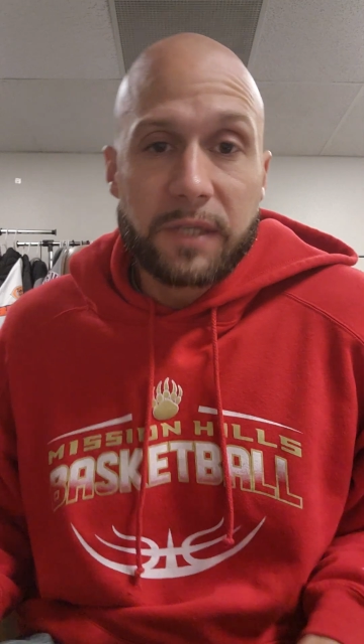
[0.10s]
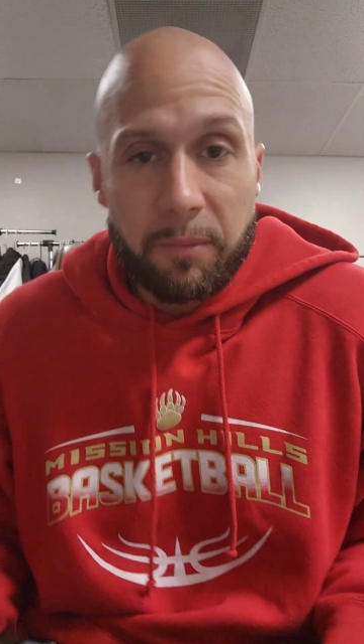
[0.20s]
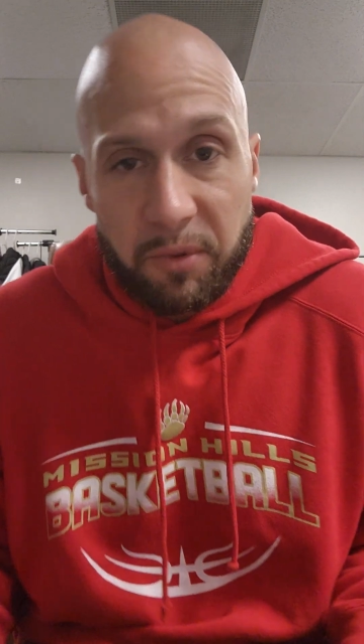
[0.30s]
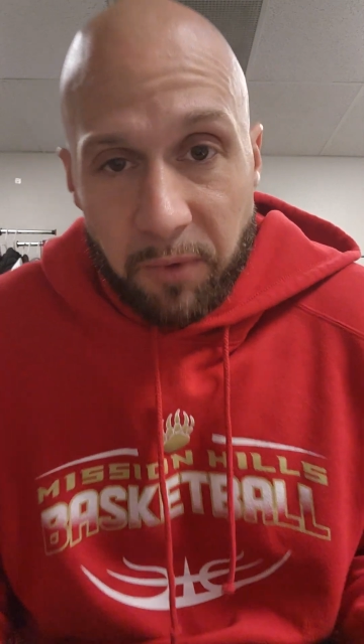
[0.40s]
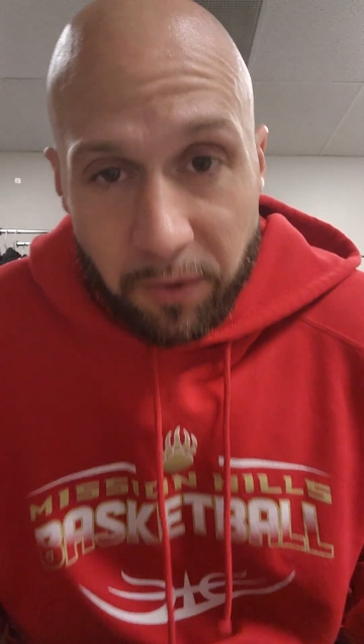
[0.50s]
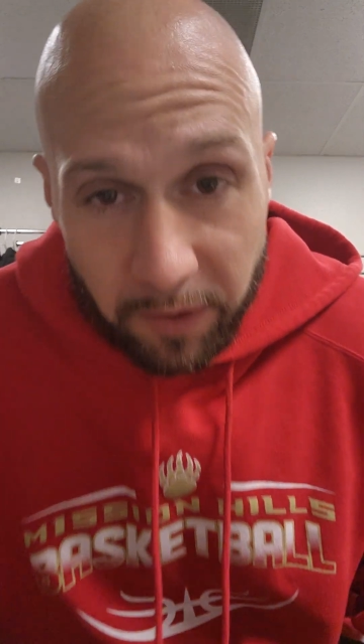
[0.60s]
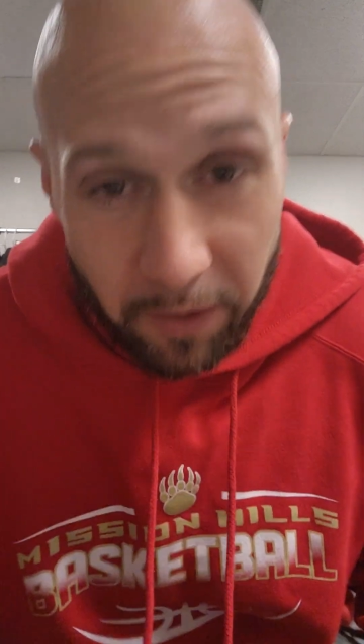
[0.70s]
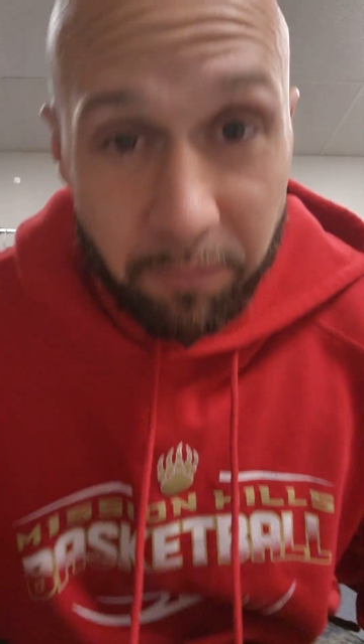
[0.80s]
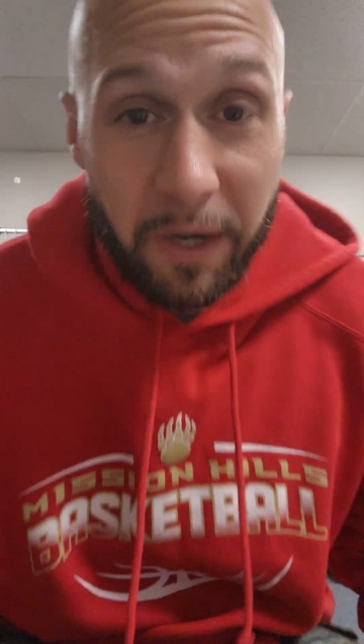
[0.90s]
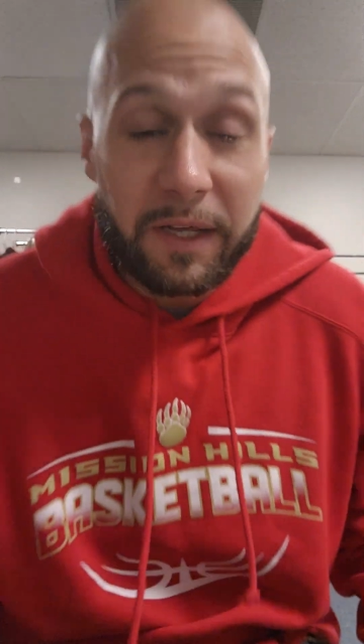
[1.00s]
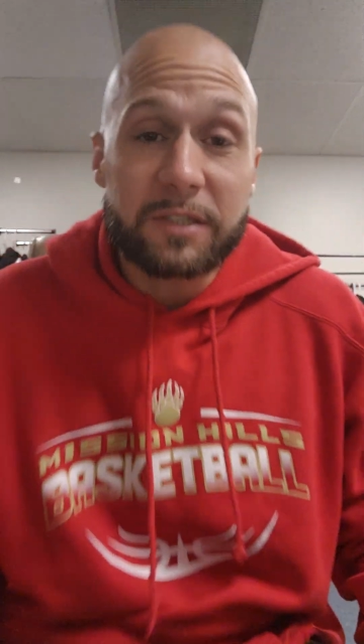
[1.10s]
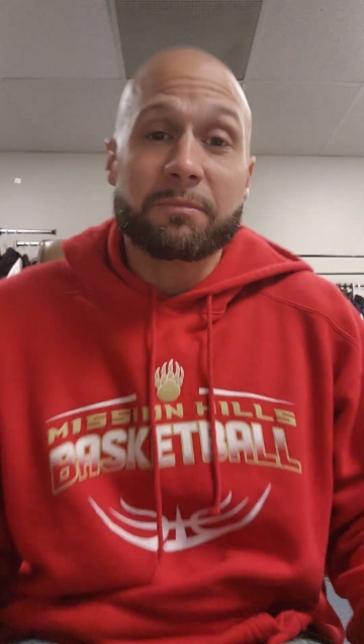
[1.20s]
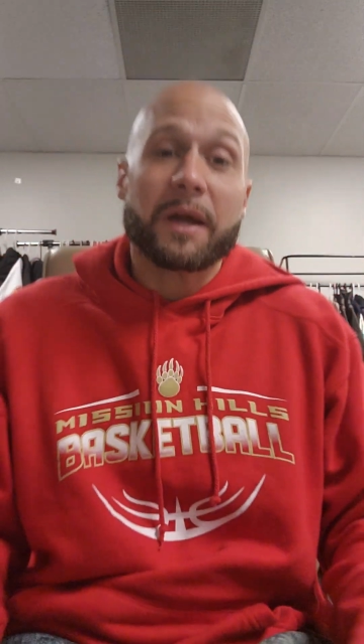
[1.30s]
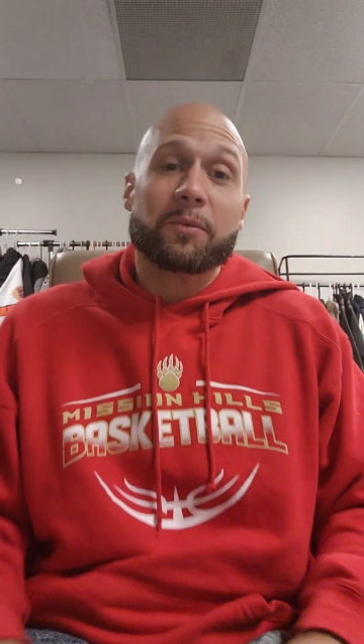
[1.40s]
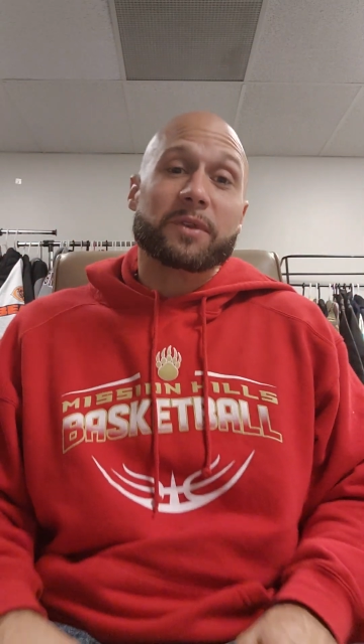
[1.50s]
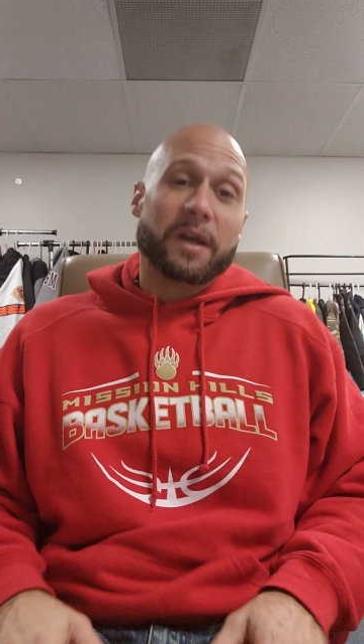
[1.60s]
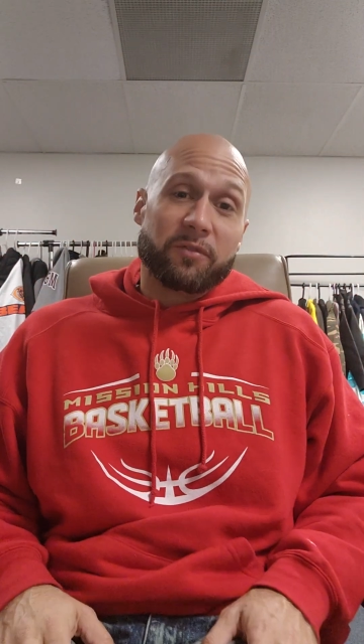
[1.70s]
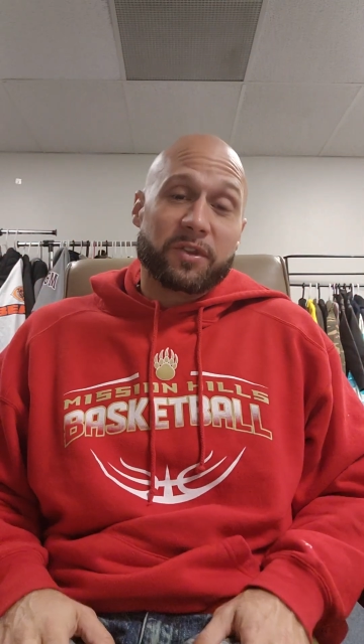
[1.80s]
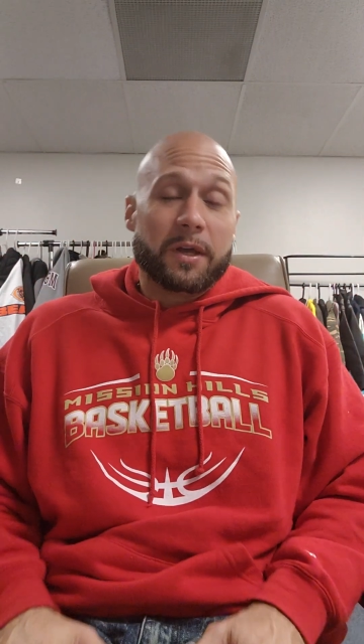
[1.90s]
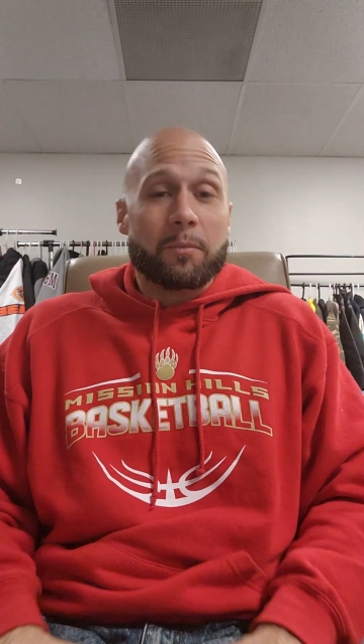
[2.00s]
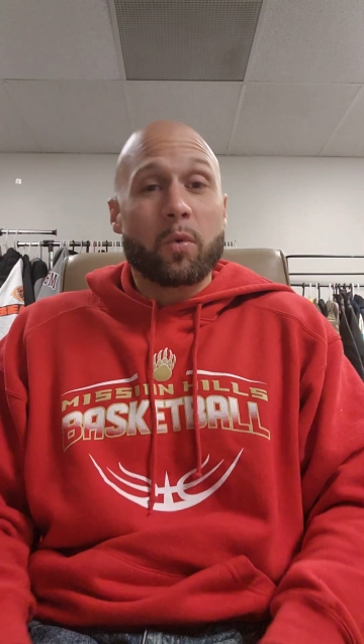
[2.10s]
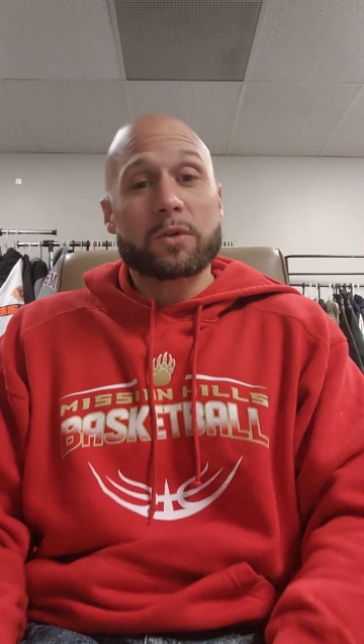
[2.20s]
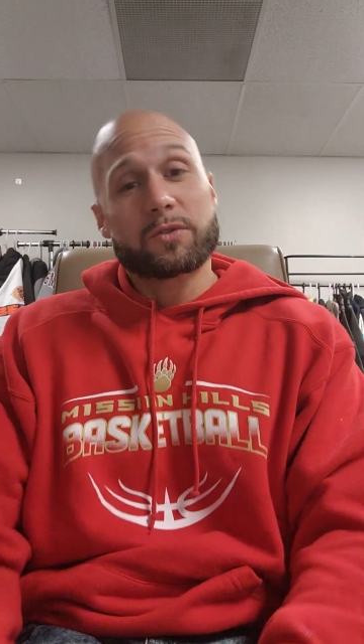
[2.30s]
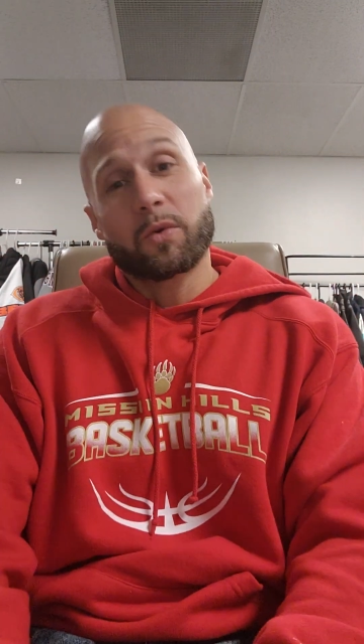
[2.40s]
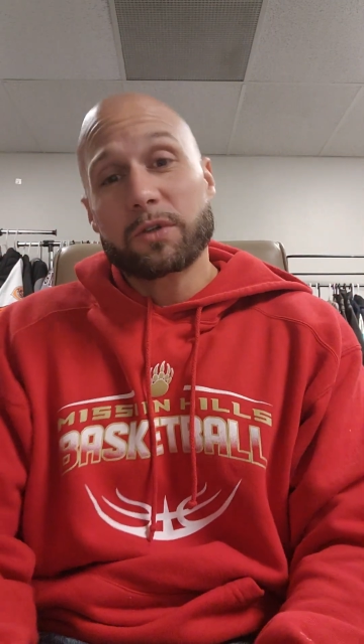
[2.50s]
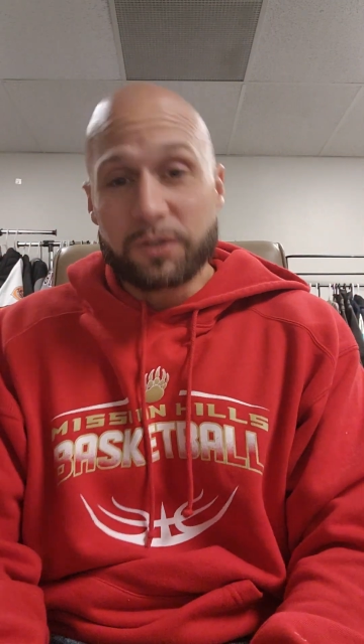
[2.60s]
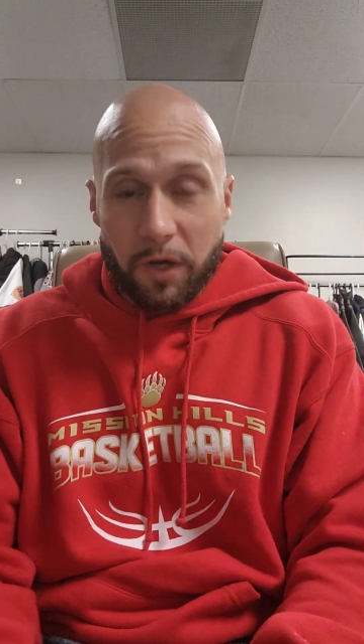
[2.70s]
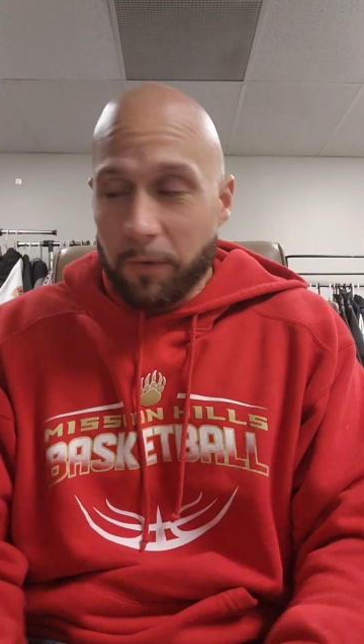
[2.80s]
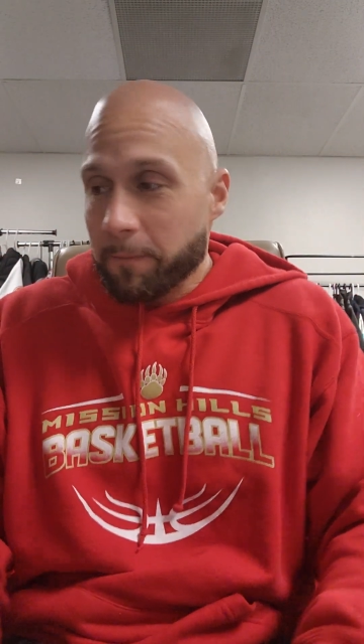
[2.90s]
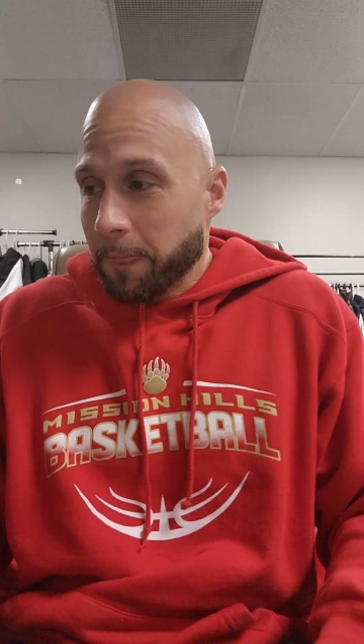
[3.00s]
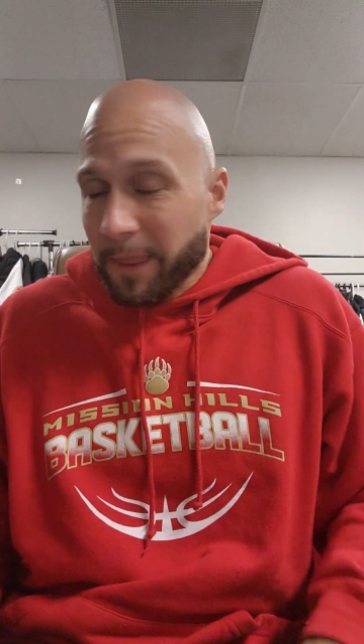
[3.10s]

Top of the morning, everybody. It's Mike with Everything and More Store Show.